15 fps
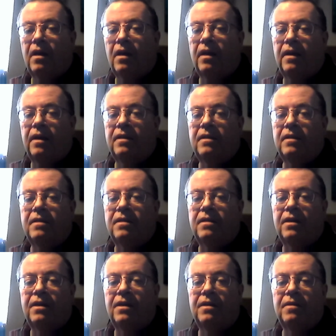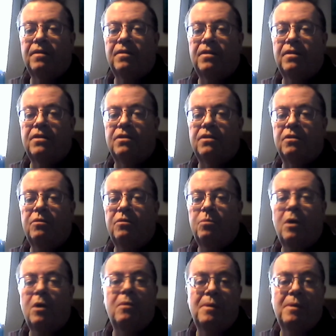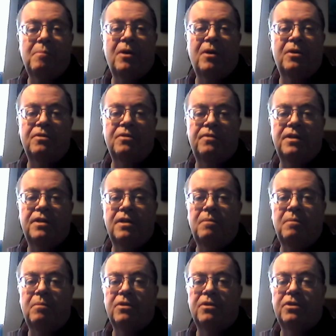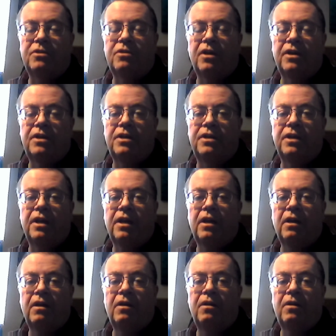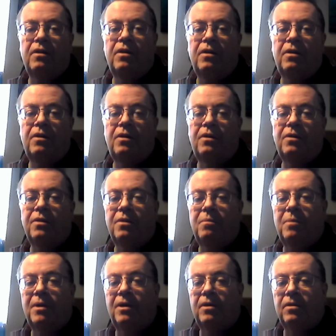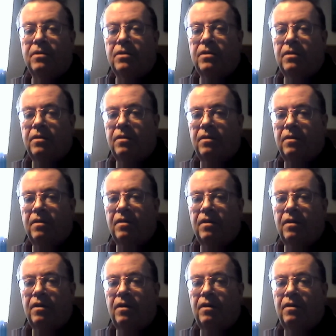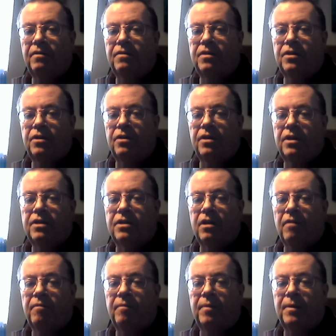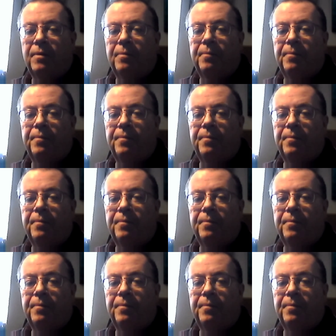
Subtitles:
And this could well be part of a deliberate strategy on the part of the Chinese government.